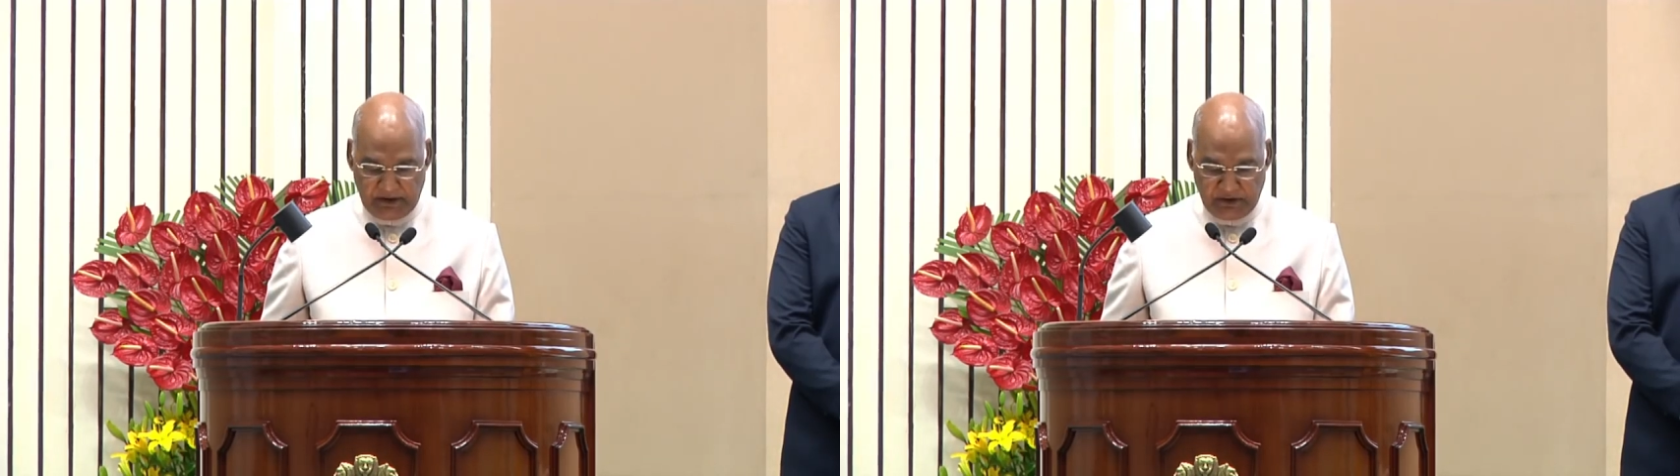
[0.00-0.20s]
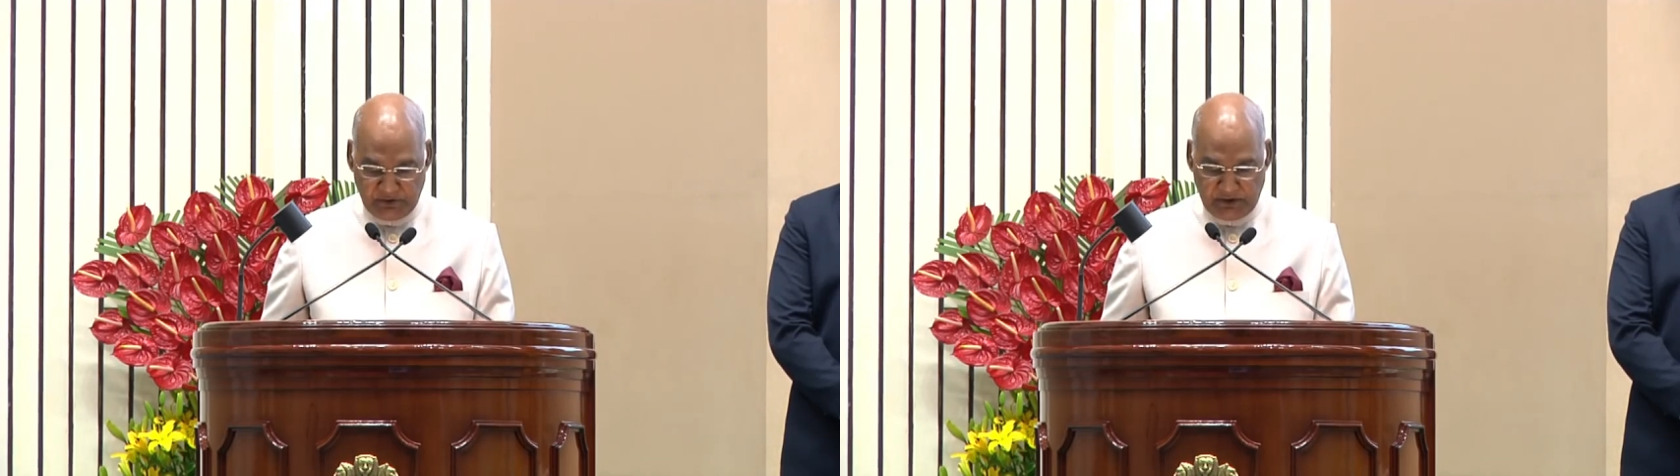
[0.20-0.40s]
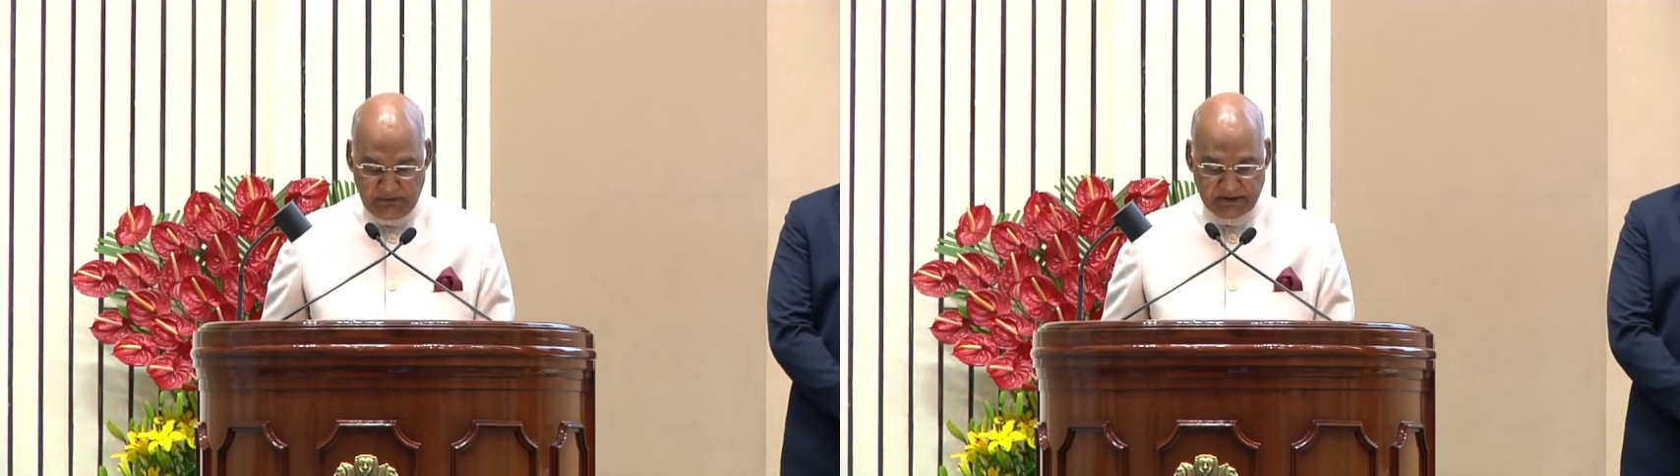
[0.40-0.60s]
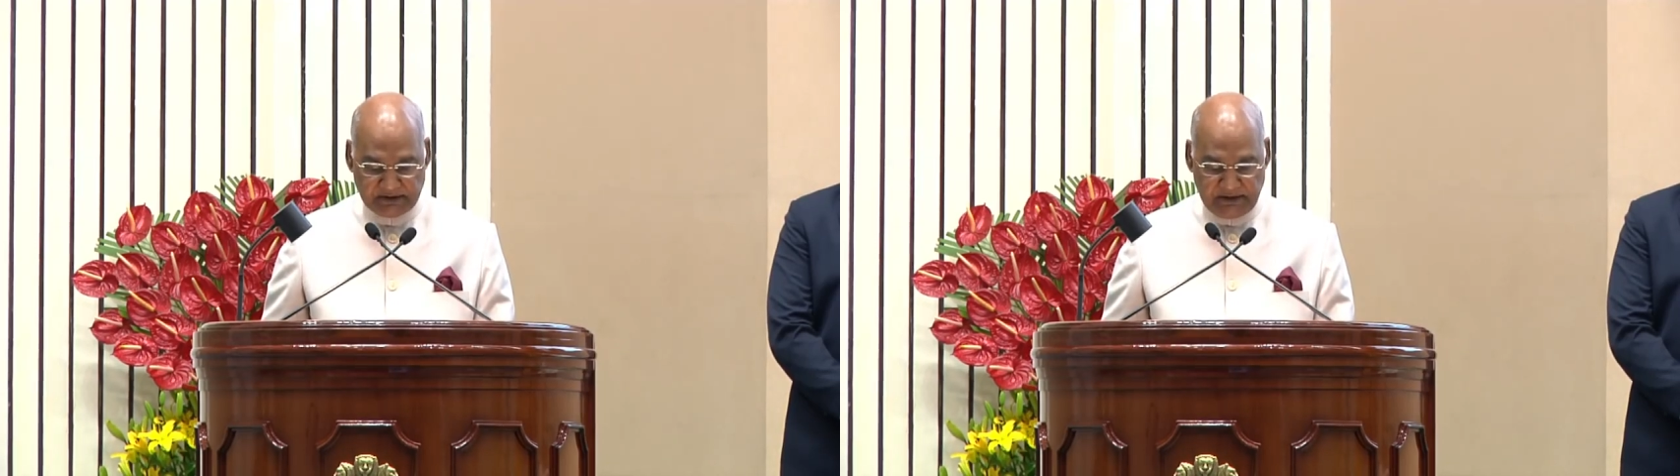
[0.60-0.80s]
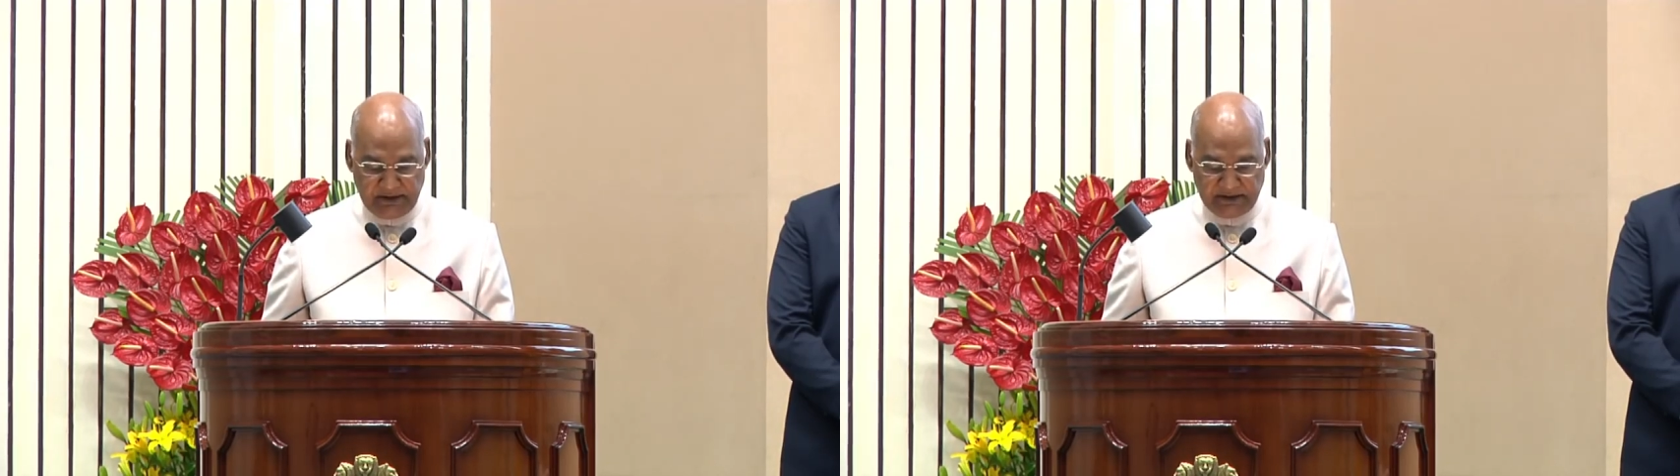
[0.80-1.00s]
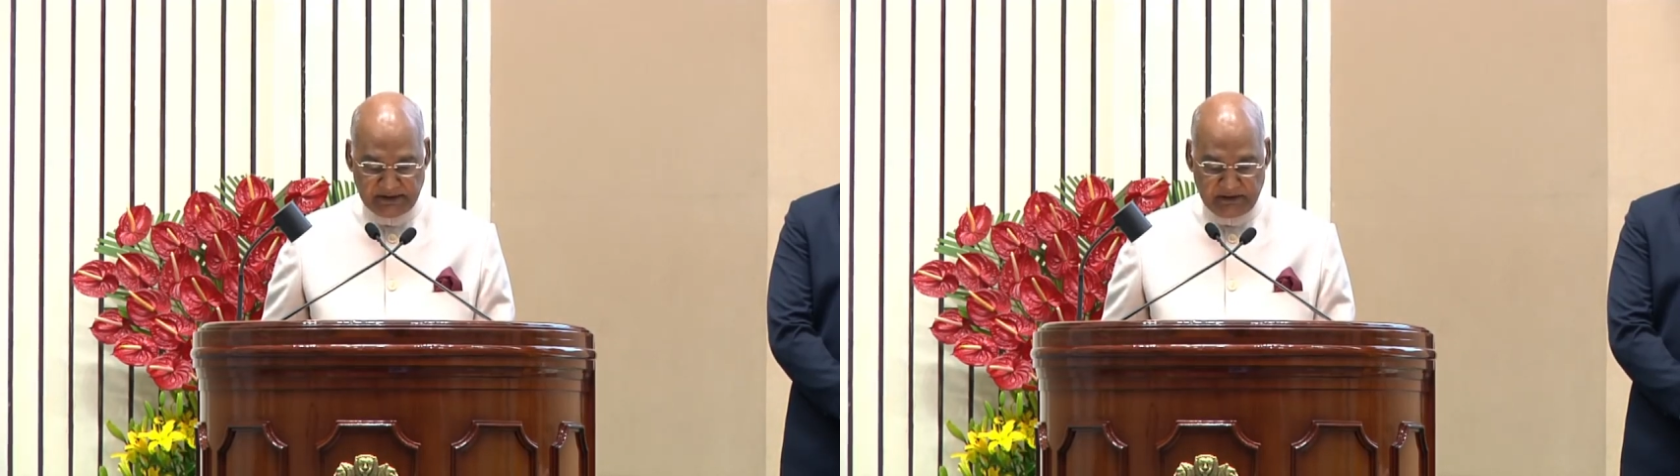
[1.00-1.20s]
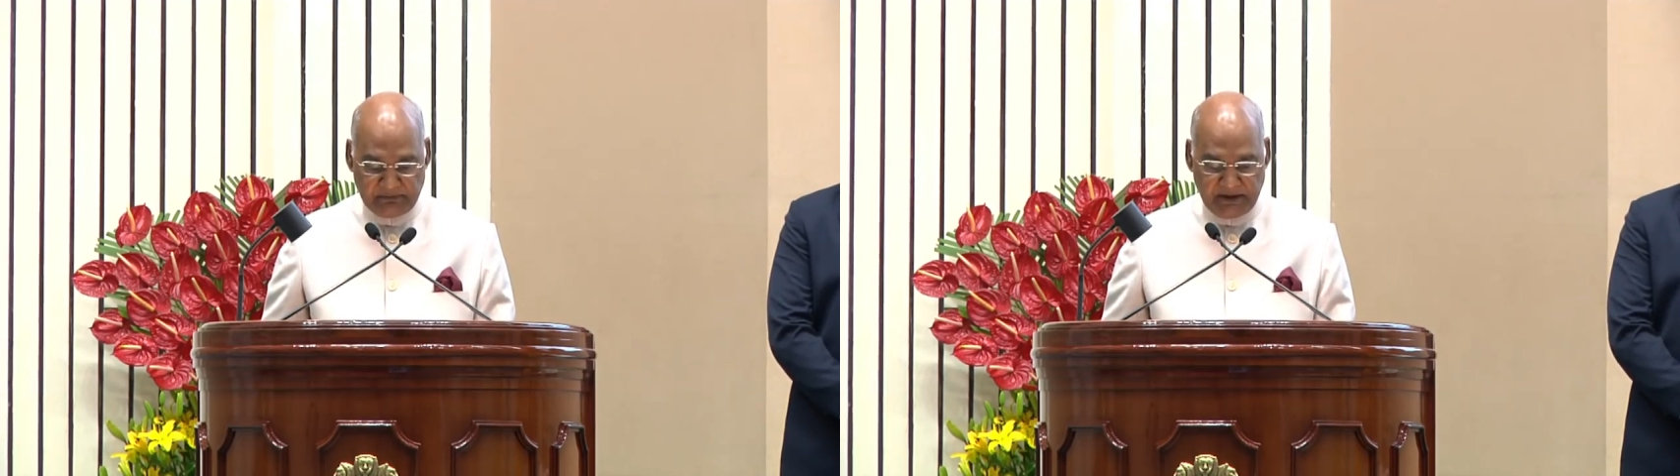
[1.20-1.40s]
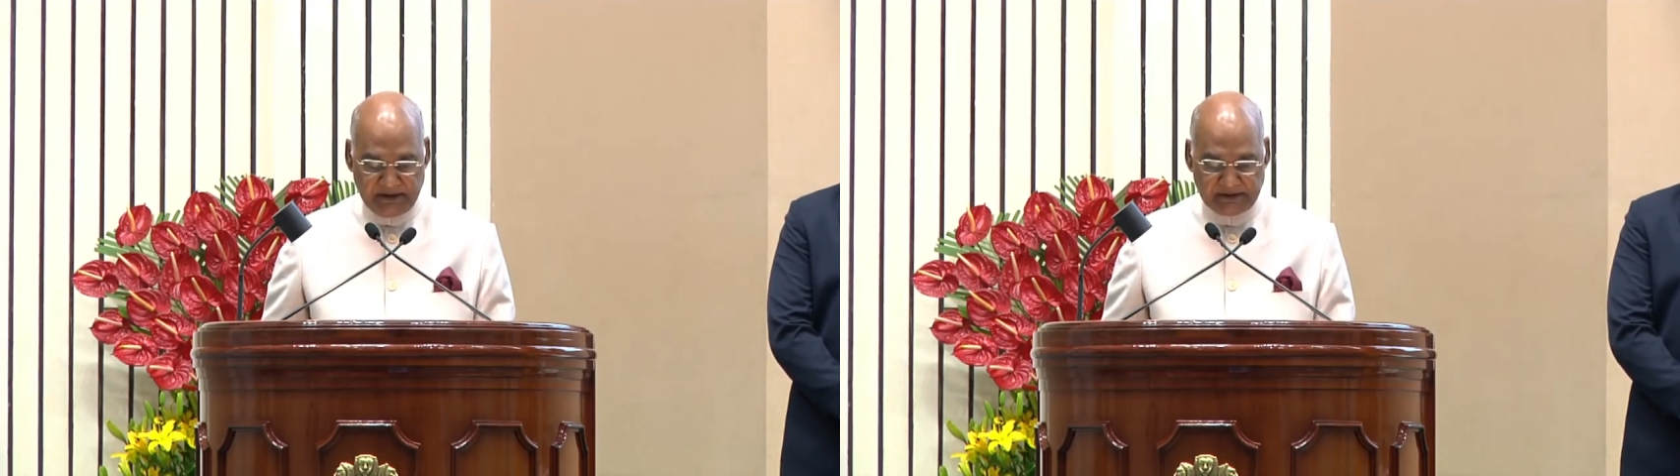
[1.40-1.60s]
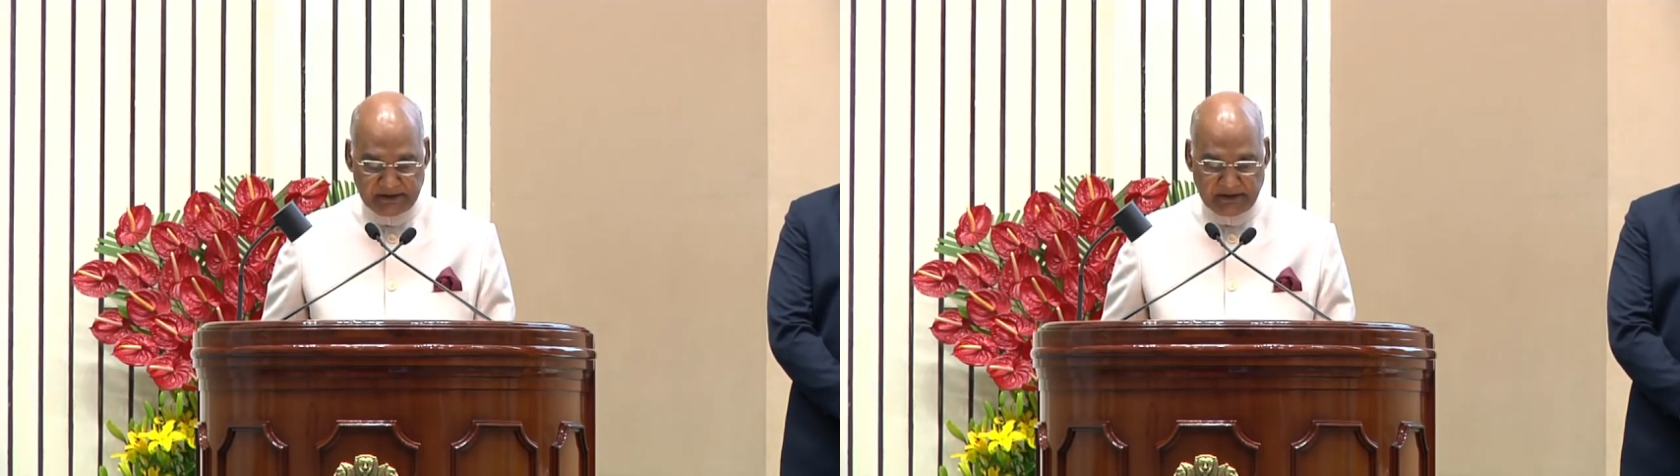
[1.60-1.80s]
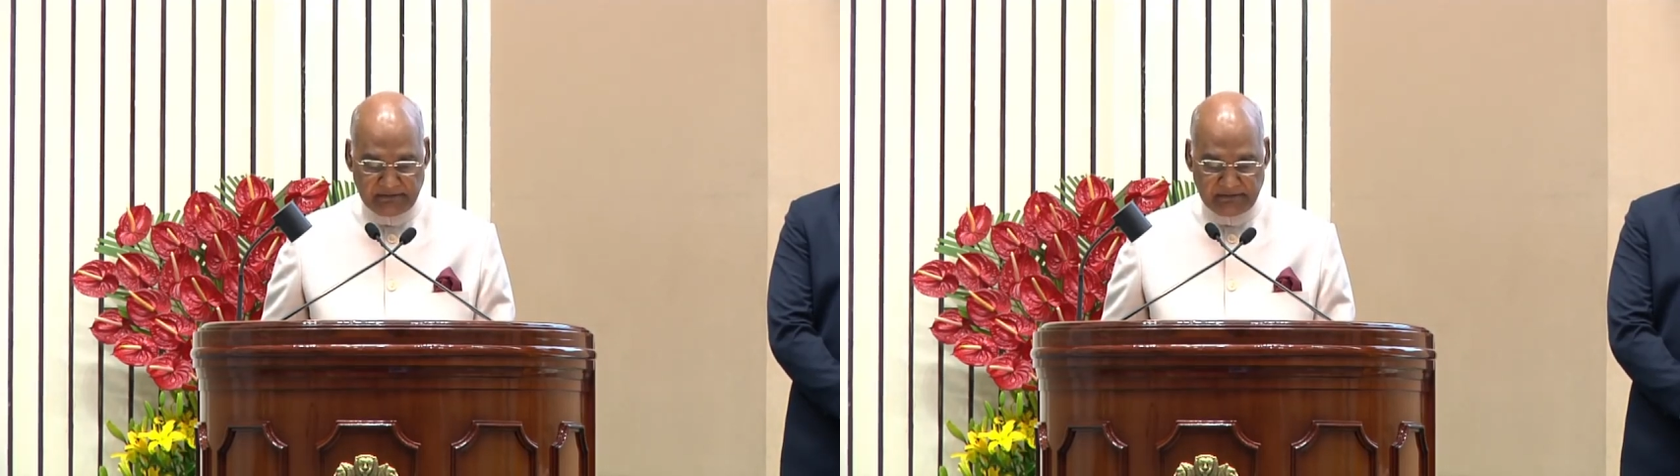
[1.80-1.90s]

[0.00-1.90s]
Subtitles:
universities, and places